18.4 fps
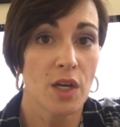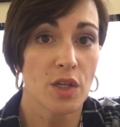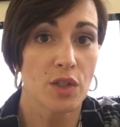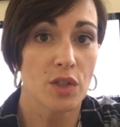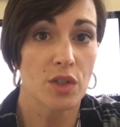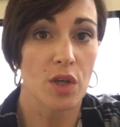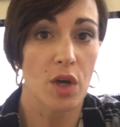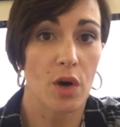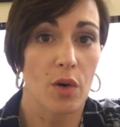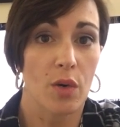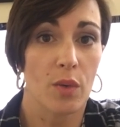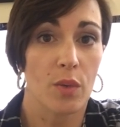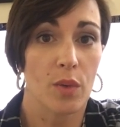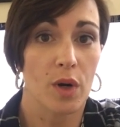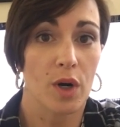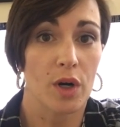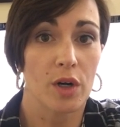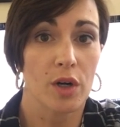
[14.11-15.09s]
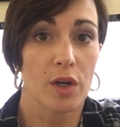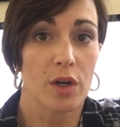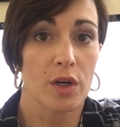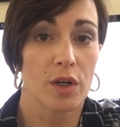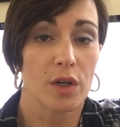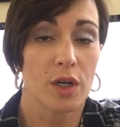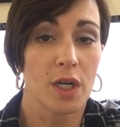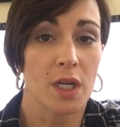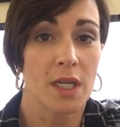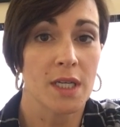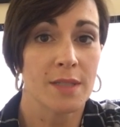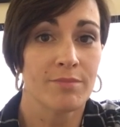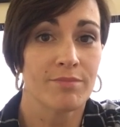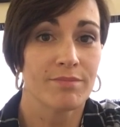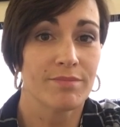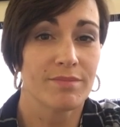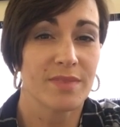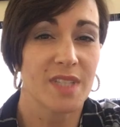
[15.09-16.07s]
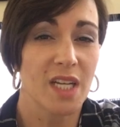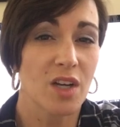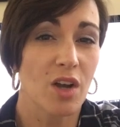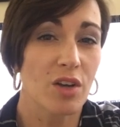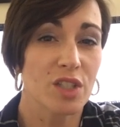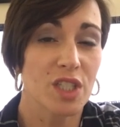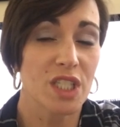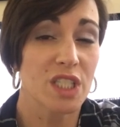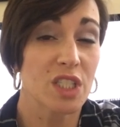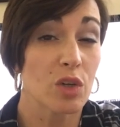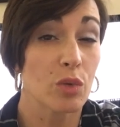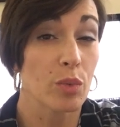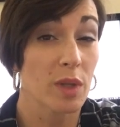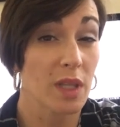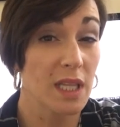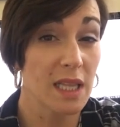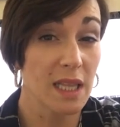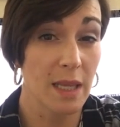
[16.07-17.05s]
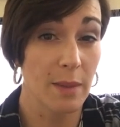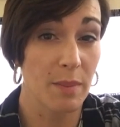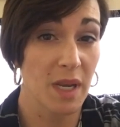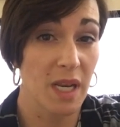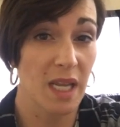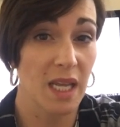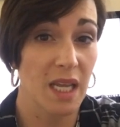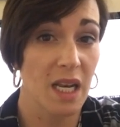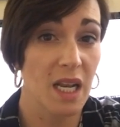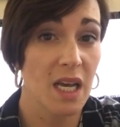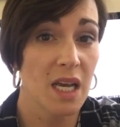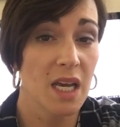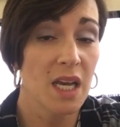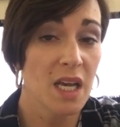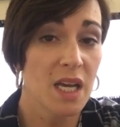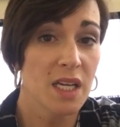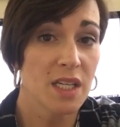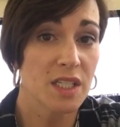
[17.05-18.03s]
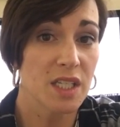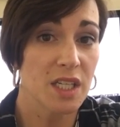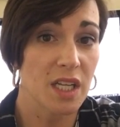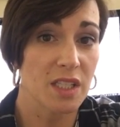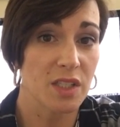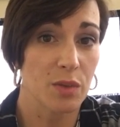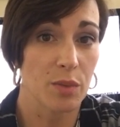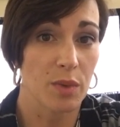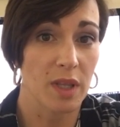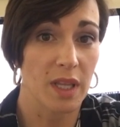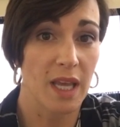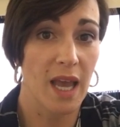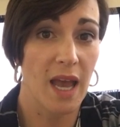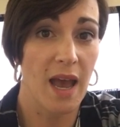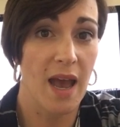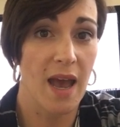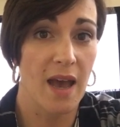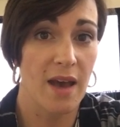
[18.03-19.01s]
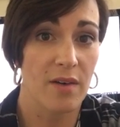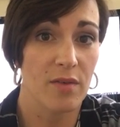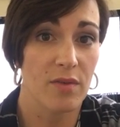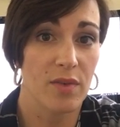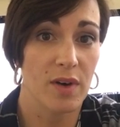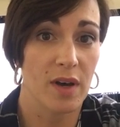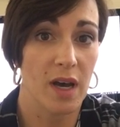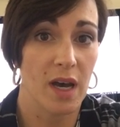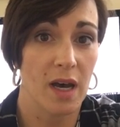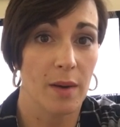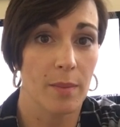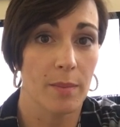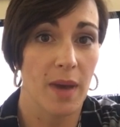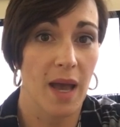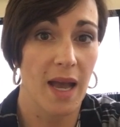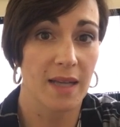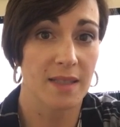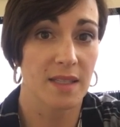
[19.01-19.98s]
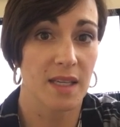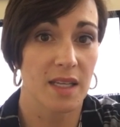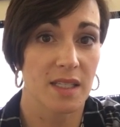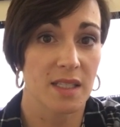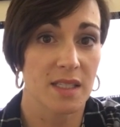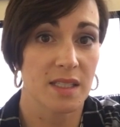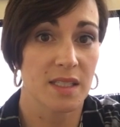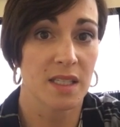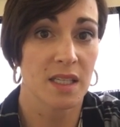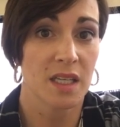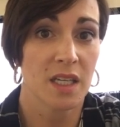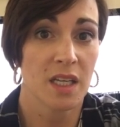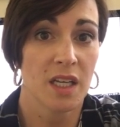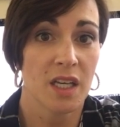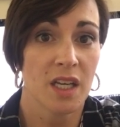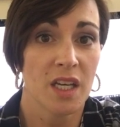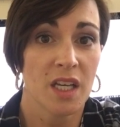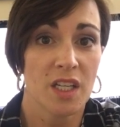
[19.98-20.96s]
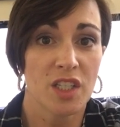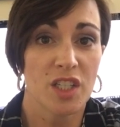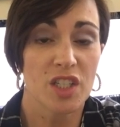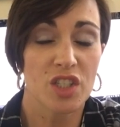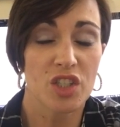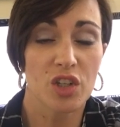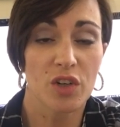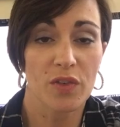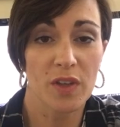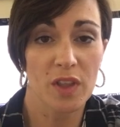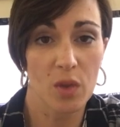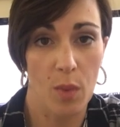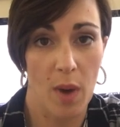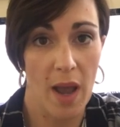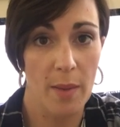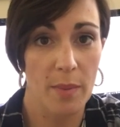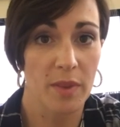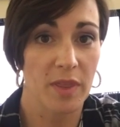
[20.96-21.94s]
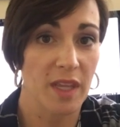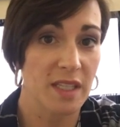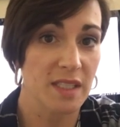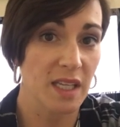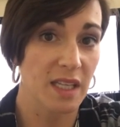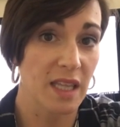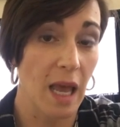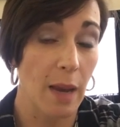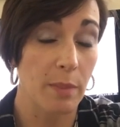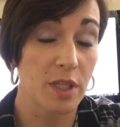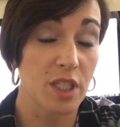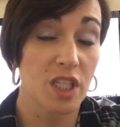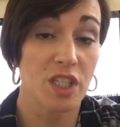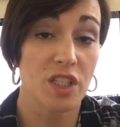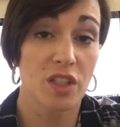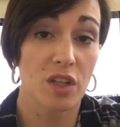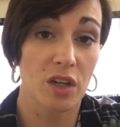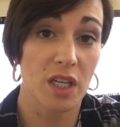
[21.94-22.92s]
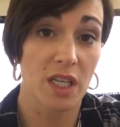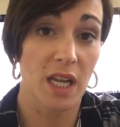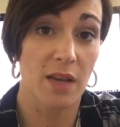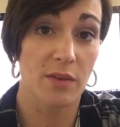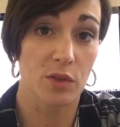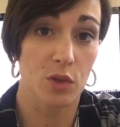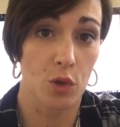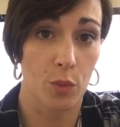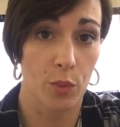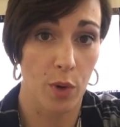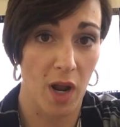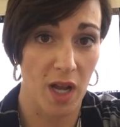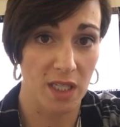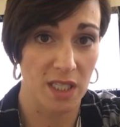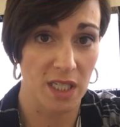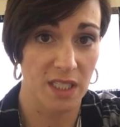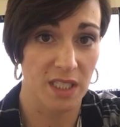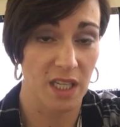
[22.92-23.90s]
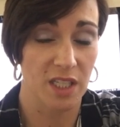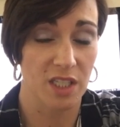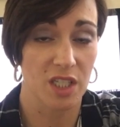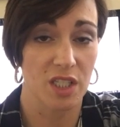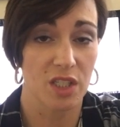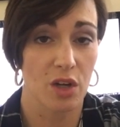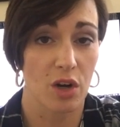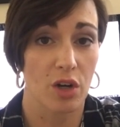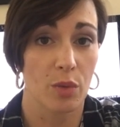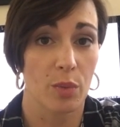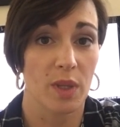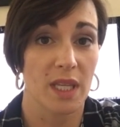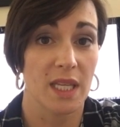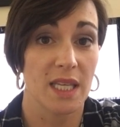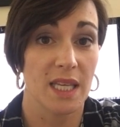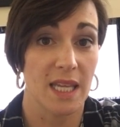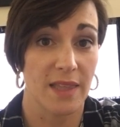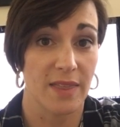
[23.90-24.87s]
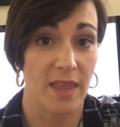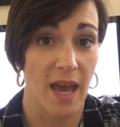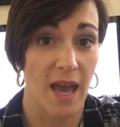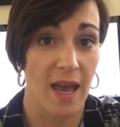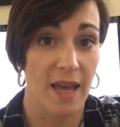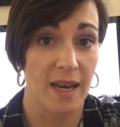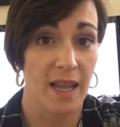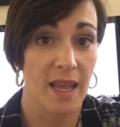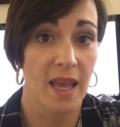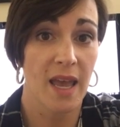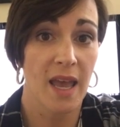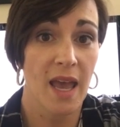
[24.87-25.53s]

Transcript: so her technology is still really limited. She doesn't really have um, access to surfing the web and things like that, but she's starting to have school projects and she's starting to really need that,